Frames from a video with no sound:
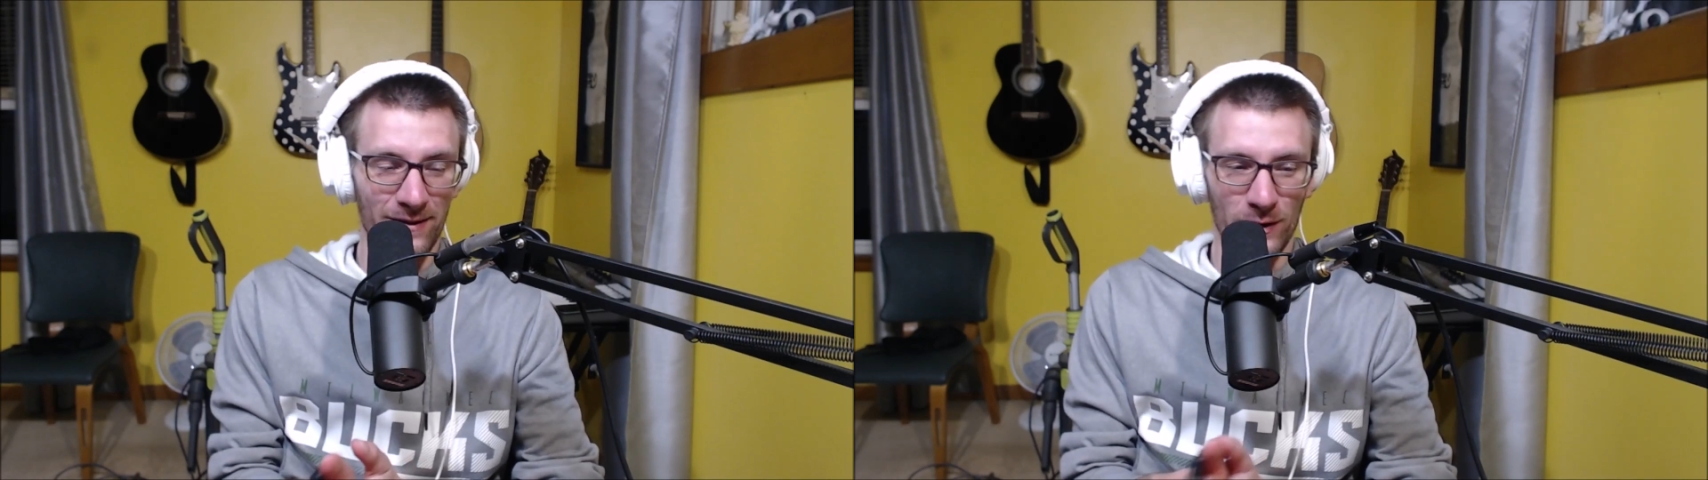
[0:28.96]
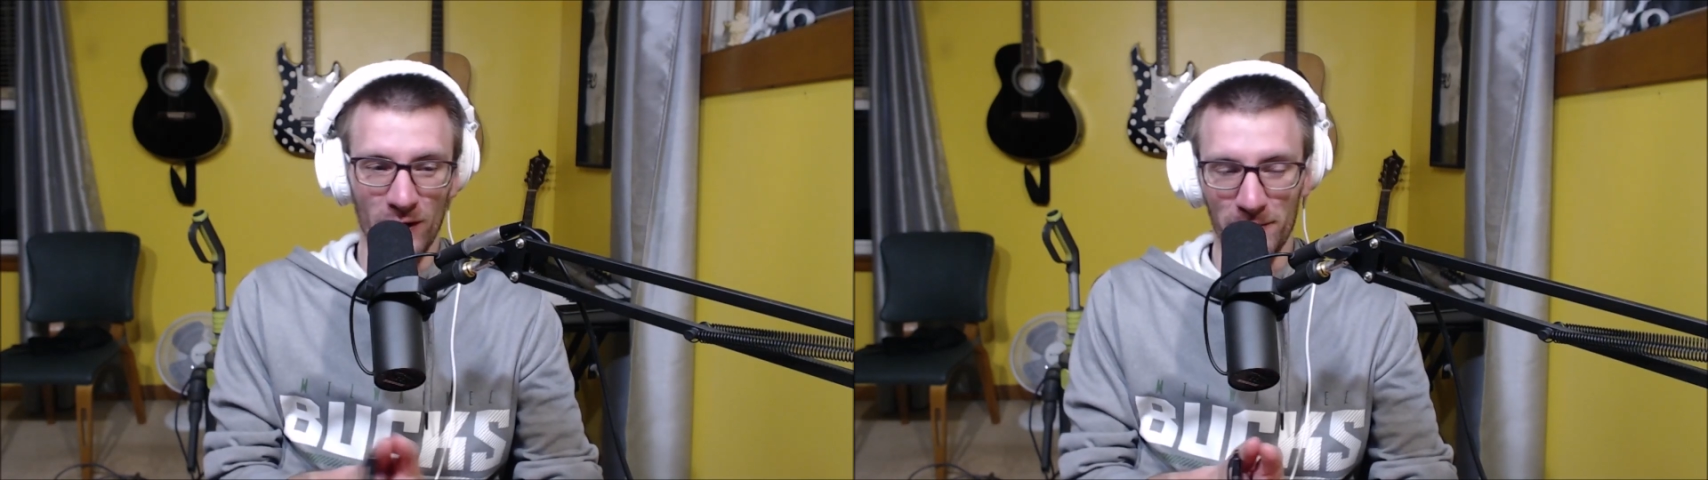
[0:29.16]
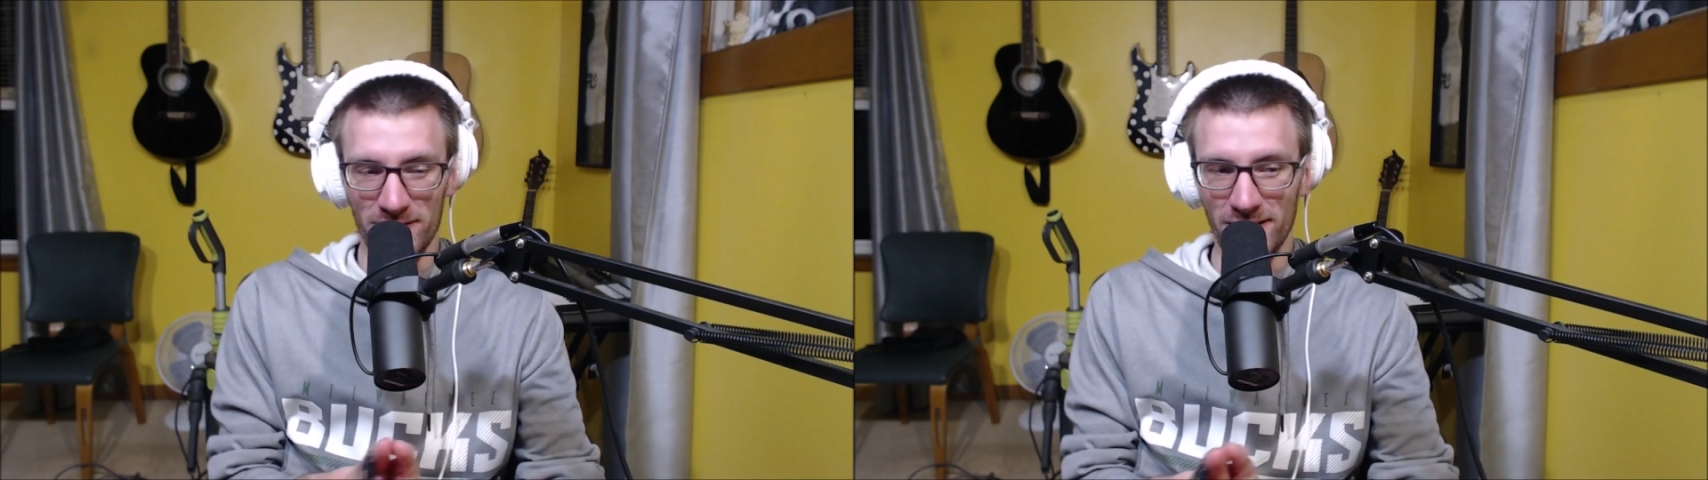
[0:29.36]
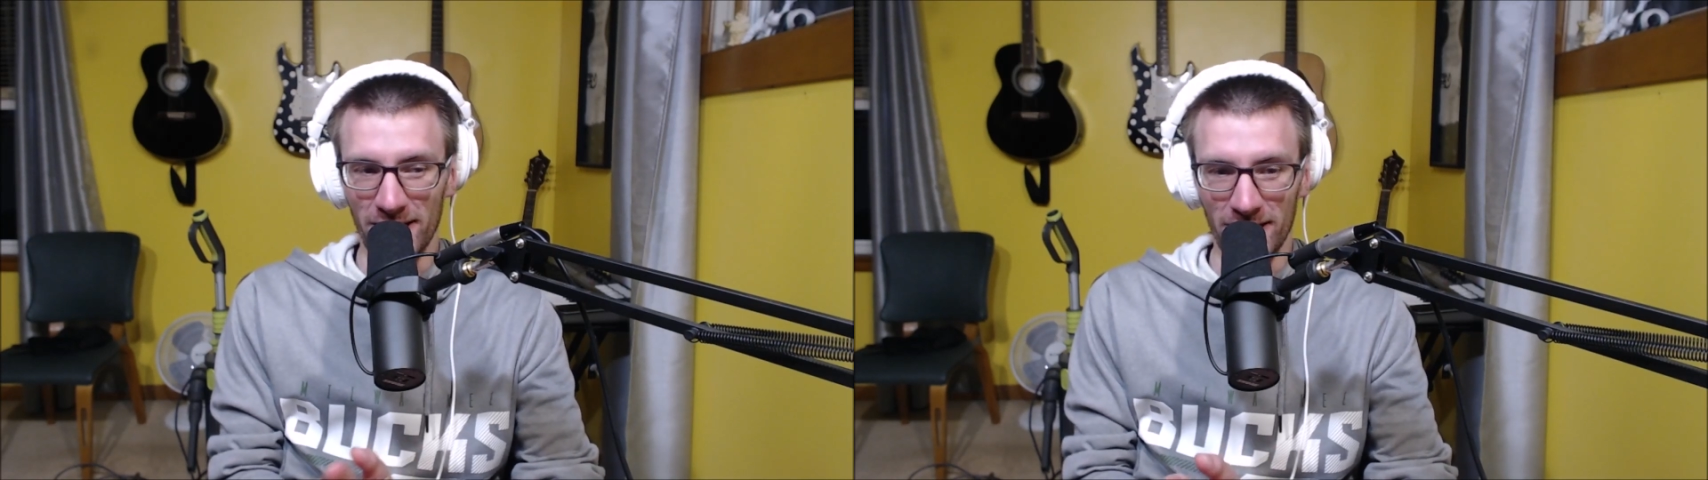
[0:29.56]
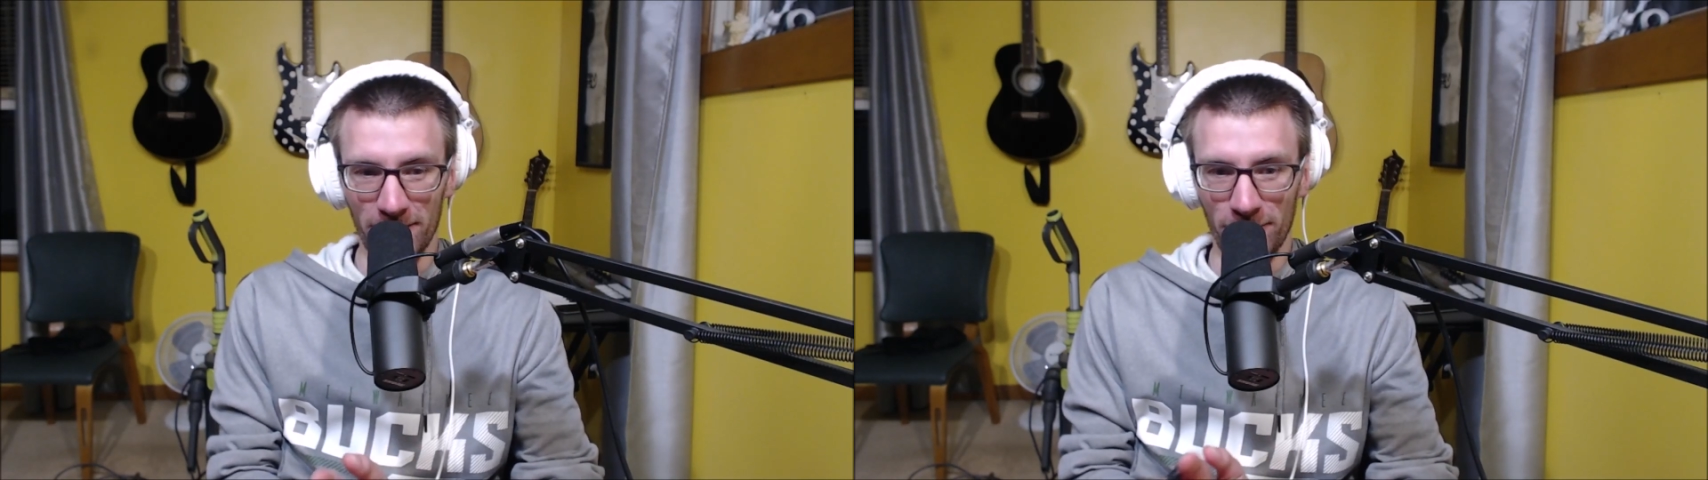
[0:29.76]
Even though I've been
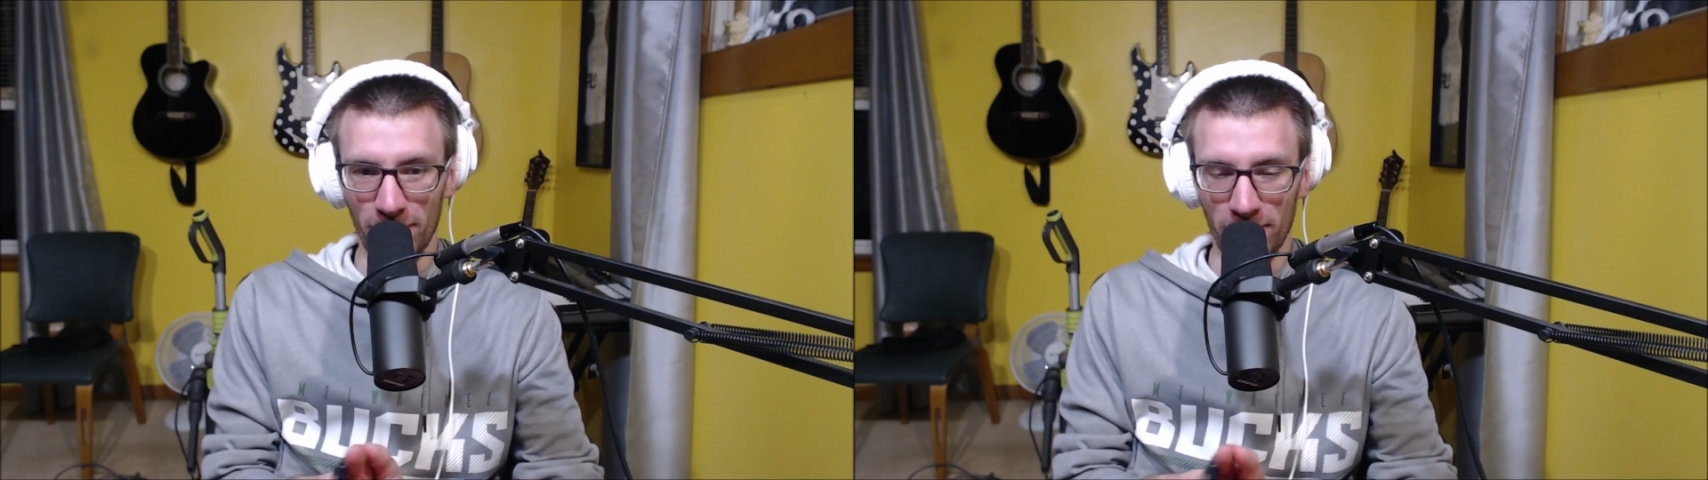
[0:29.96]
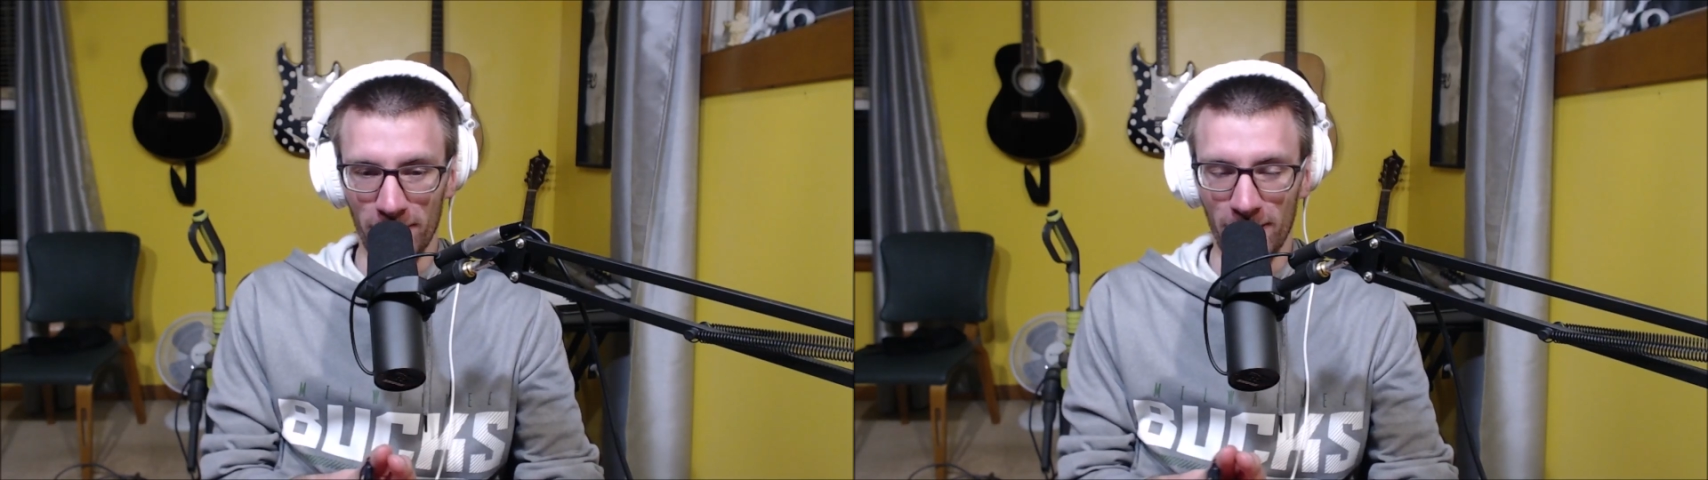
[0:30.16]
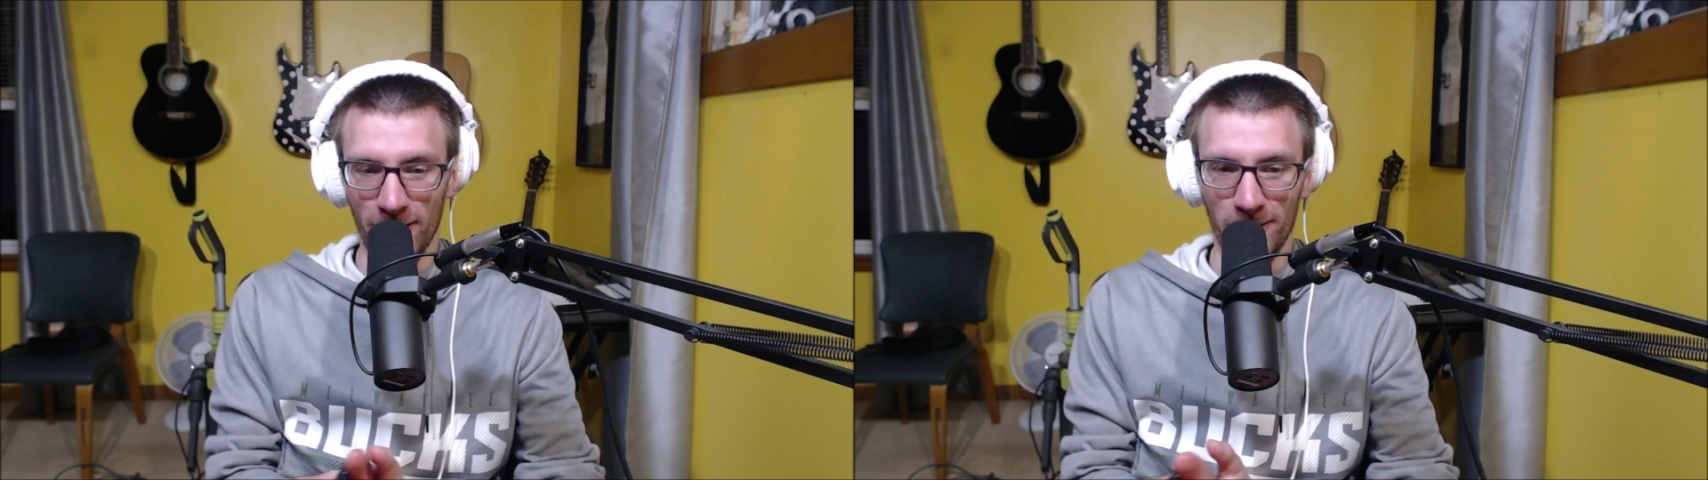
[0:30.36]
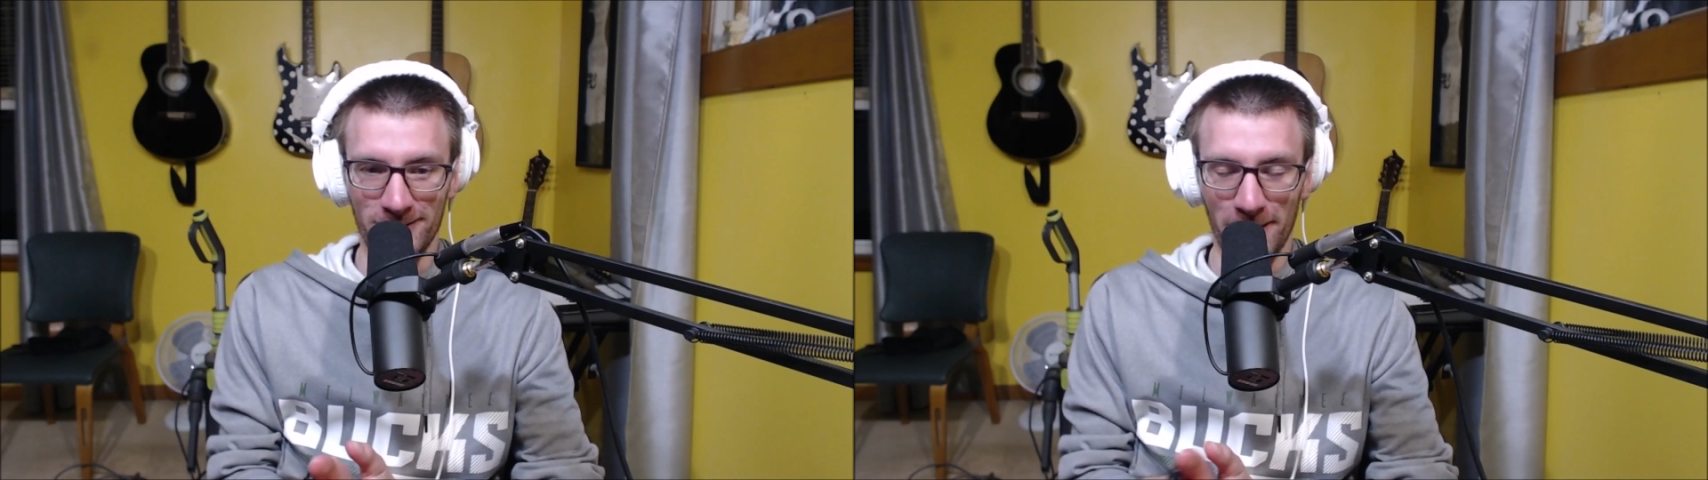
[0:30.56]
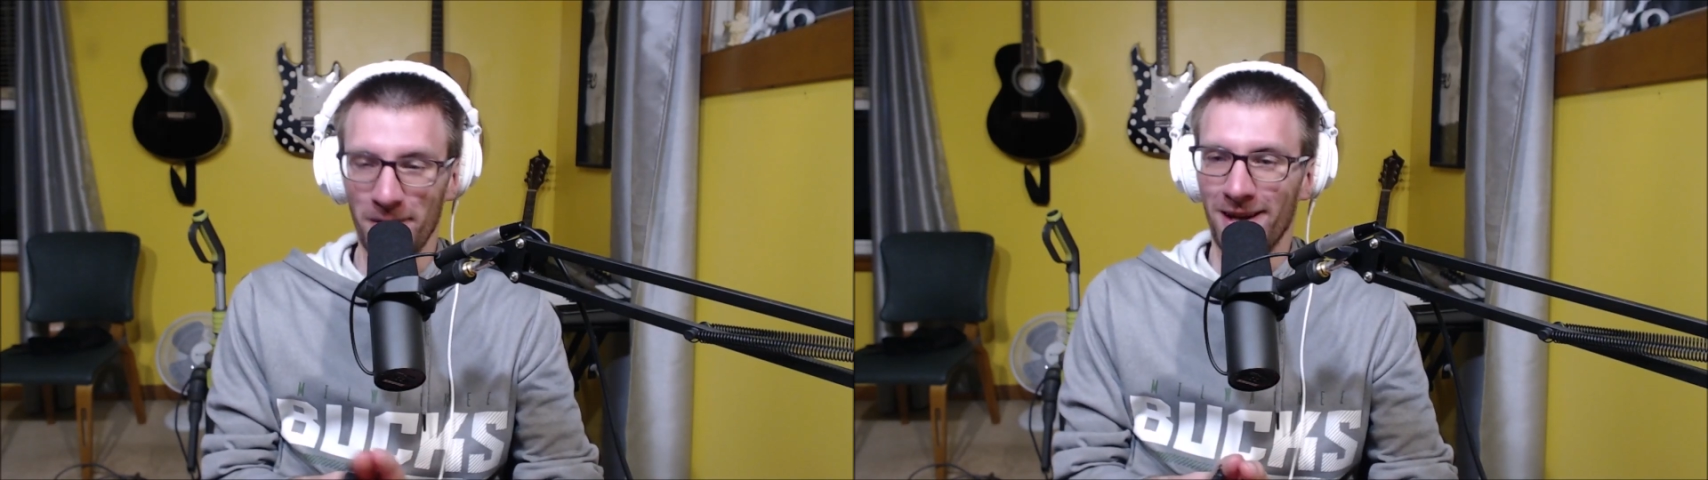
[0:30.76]
saying it for a
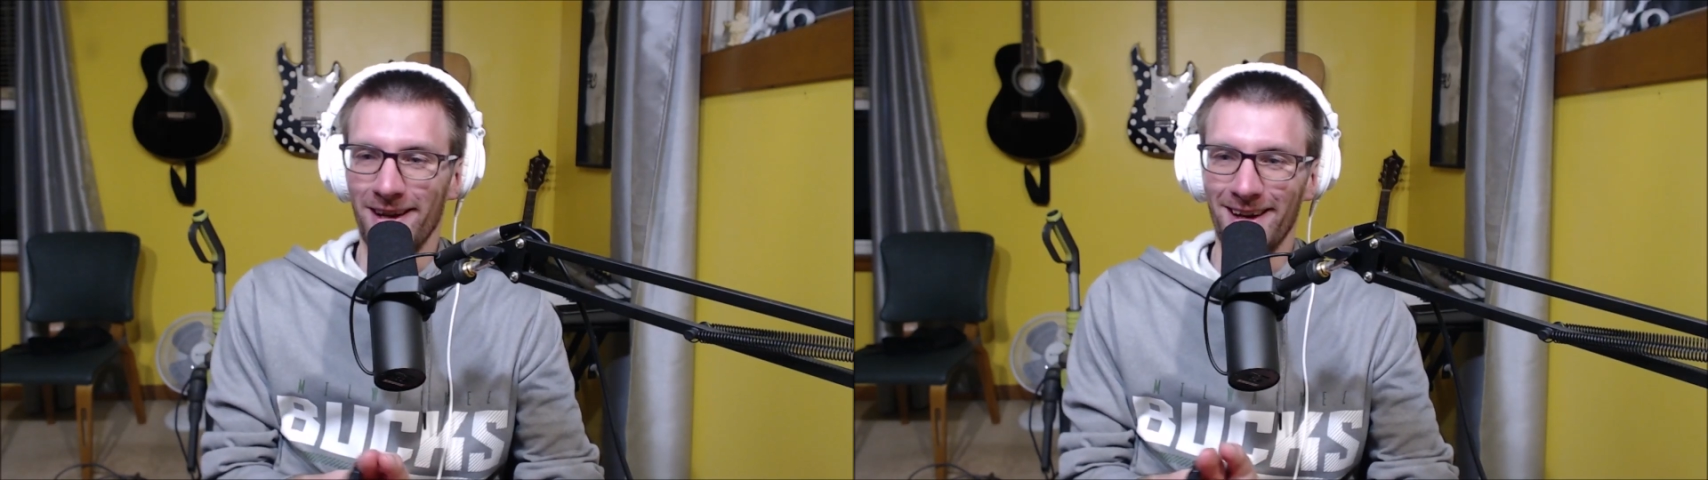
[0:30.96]
long time,